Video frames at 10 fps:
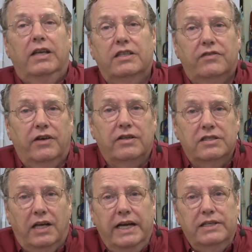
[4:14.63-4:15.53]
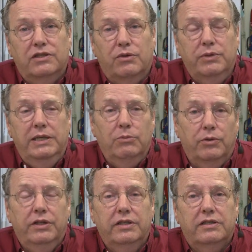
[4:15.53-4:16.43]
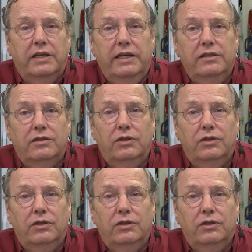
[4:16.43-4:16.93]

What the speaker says: as far as ice cream, or in this case,